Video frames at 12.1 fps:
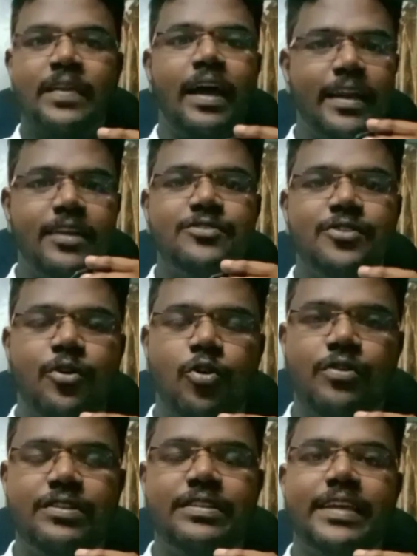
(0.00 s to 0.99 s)
unless you are
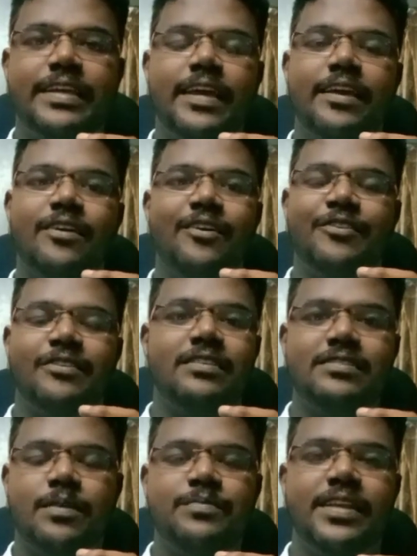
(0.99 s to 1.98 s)
overthinking or
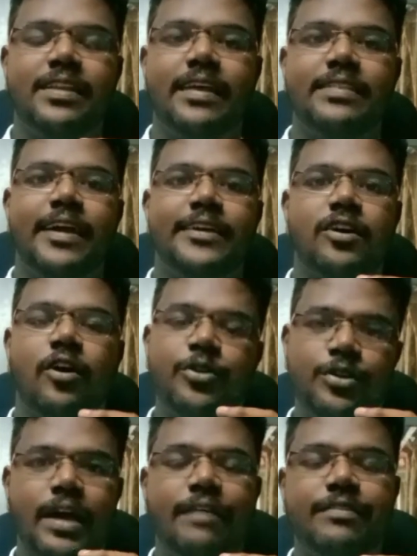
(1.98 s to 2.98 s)
something like that, or
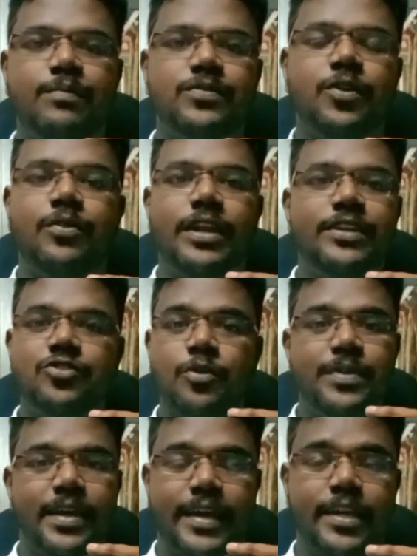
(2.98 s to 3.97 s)
you have
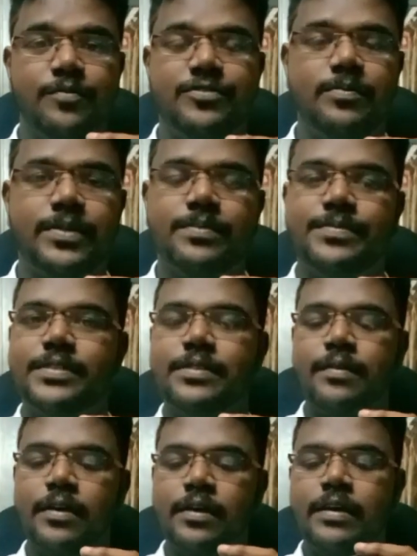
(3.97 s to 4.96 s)
insomnia kind of symptoms.
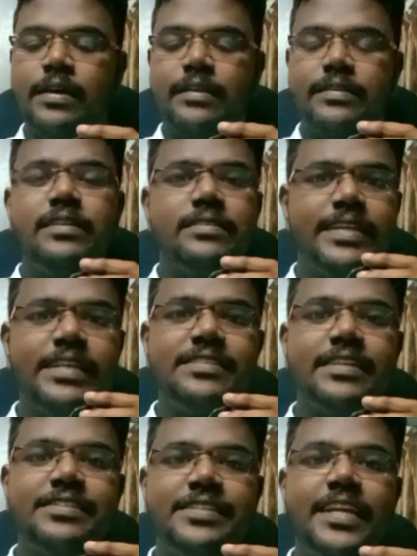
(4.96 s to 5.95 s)
These
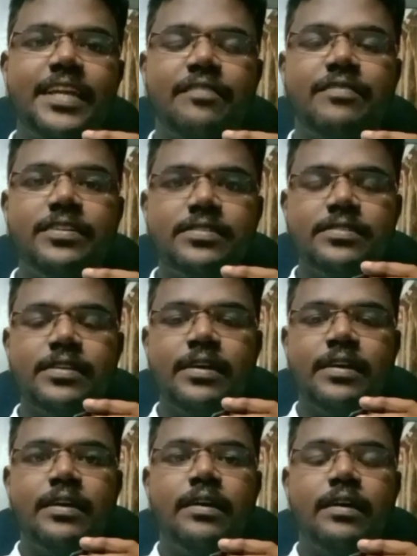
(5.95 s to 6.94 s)
16 hours,
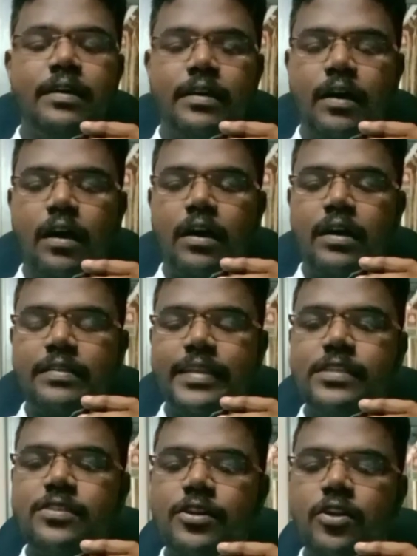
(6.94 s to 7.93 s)

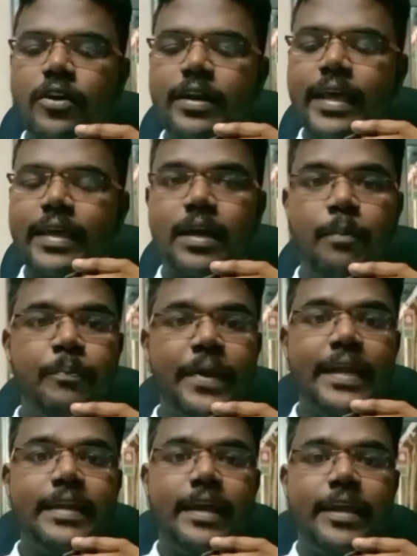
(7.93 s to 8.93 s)
these are not like
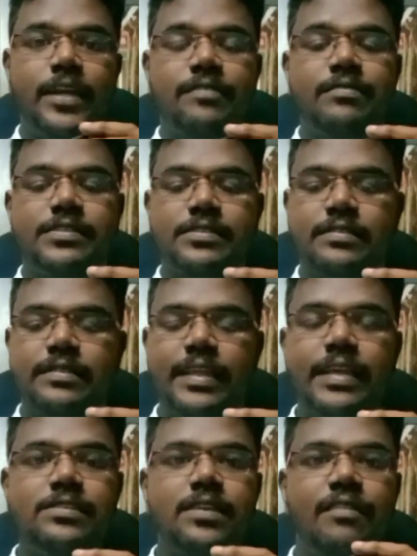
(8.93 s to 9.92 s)
complete 8 hours.
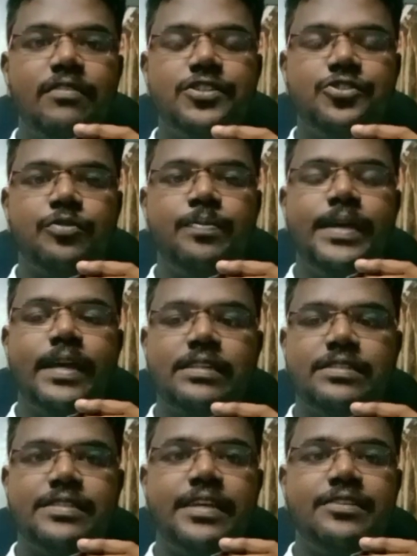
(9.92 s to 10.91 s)
These hours should be
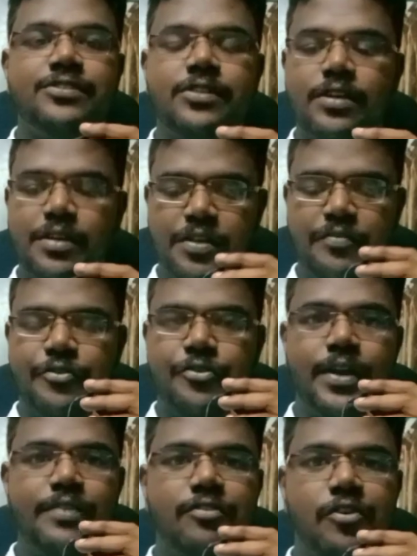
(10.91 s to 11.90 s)
exchanged. If you
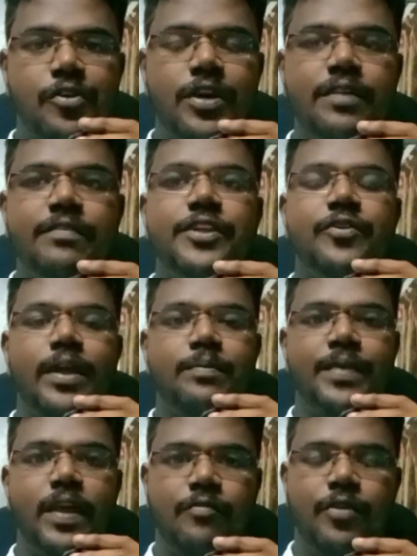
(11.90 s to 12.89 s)
read for 1 hour, you can
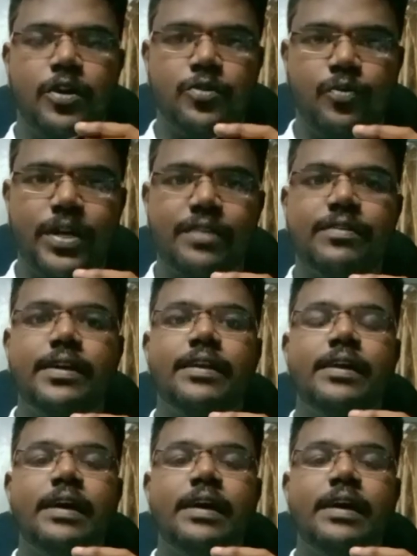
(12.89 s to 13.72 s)
break for 1 hour,